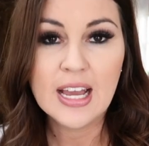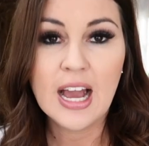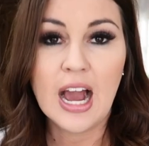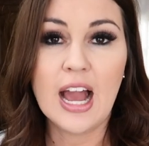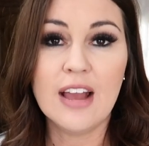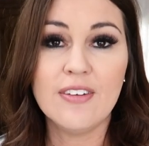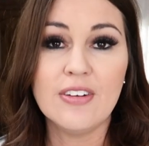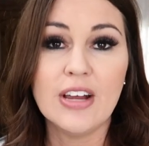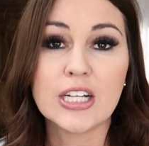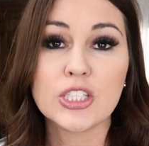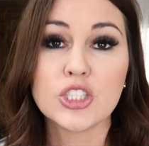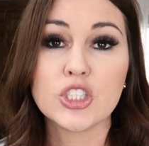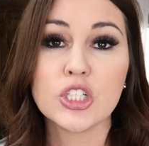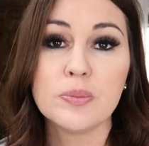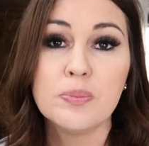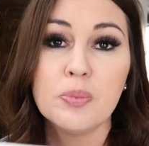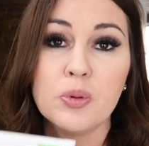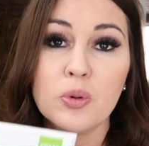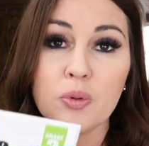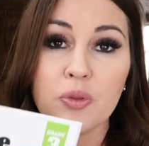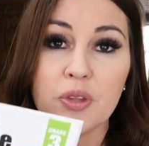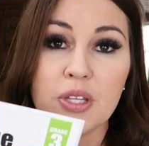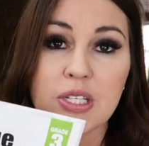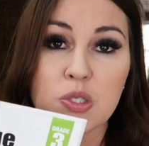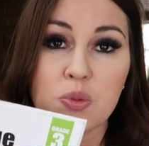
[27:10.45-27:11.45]
I've actually
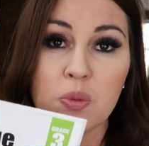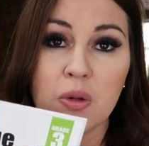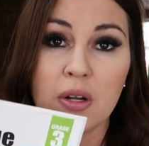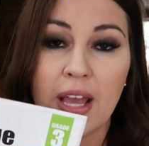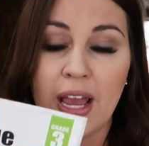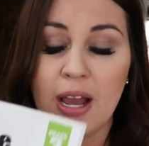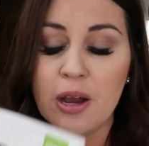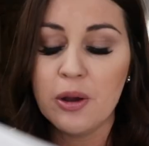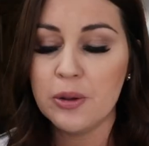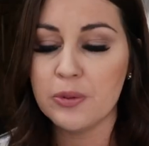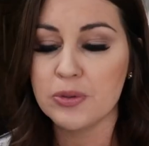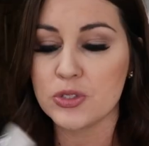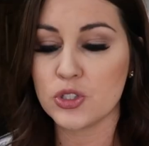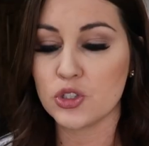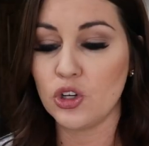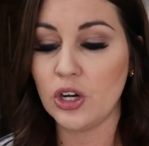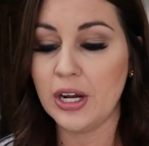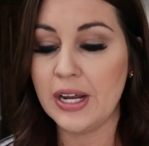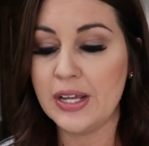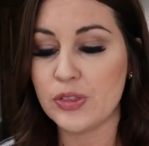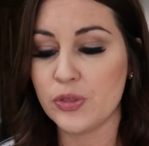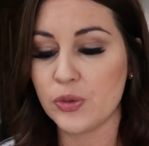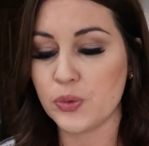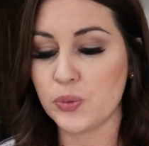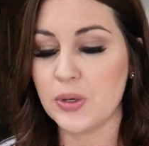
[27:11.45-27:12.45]
pulled this one out. It was
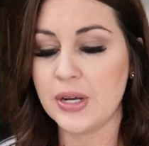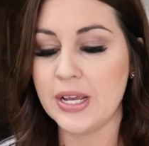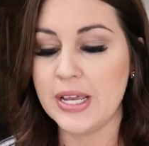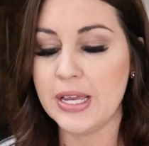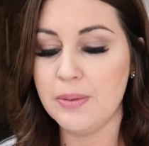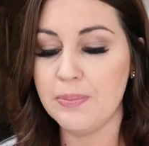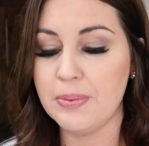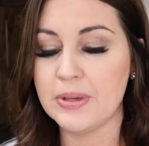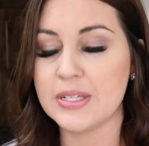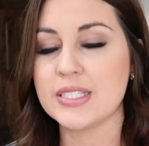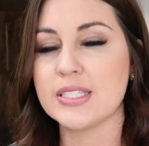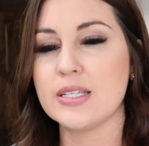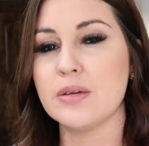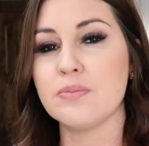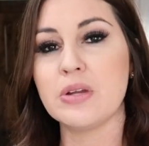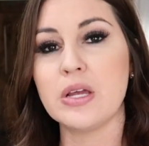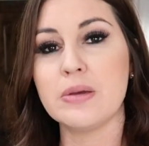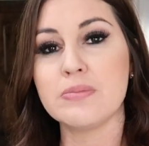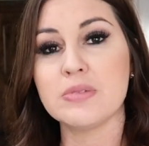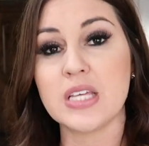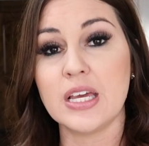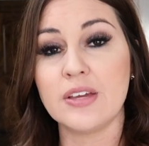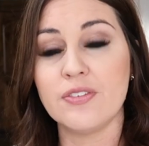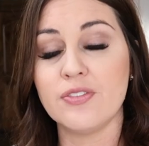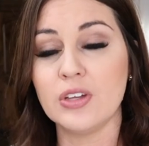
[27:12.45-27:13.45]
grade three, but
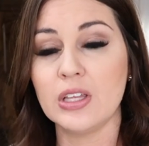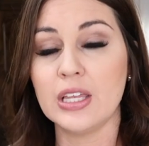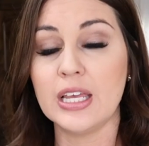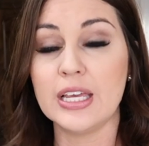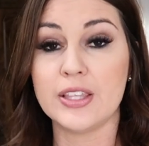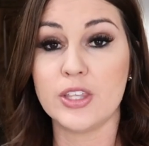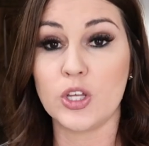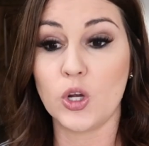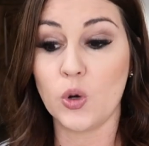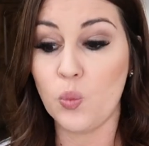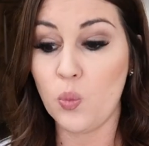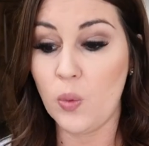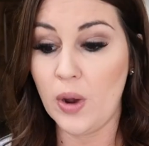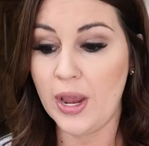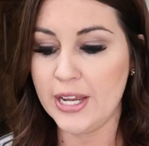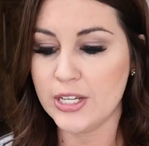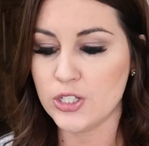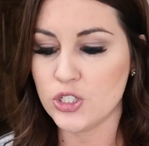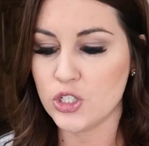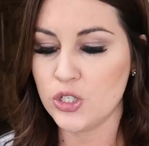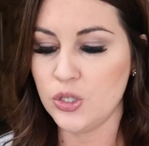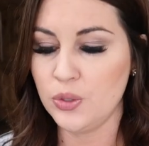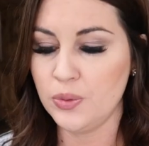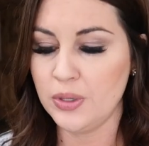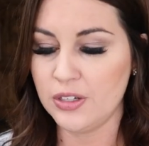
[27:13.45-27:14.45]
sometimes I feel like they're way
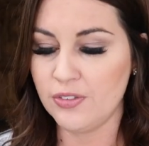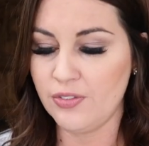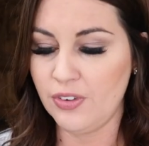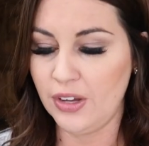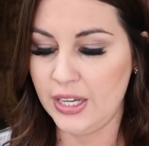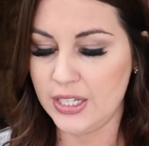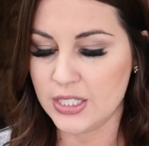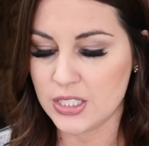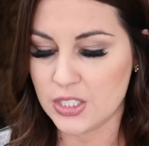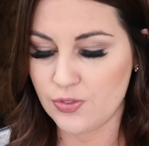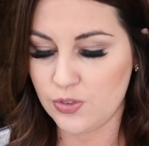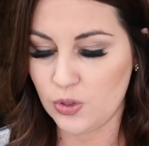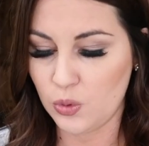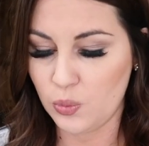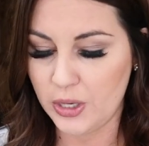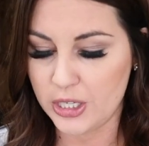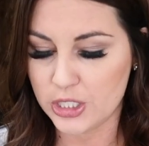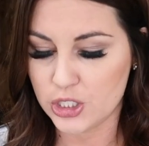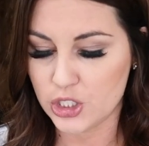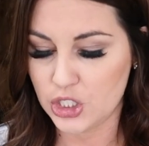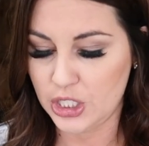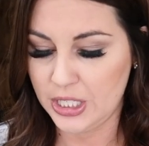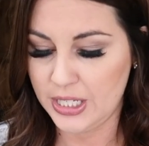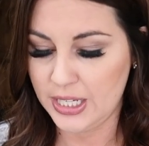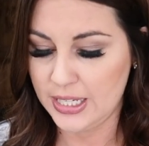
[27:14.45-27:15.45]
too advanced for where
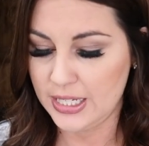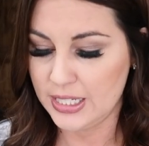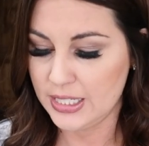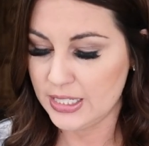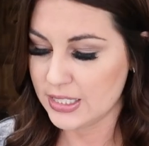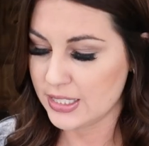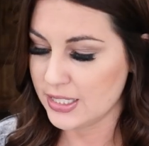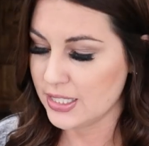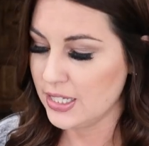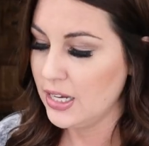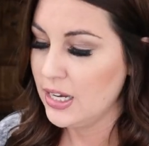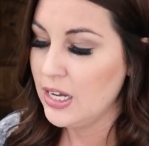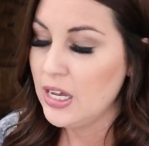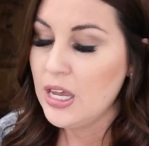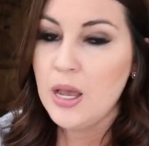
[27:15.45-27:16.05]
she is.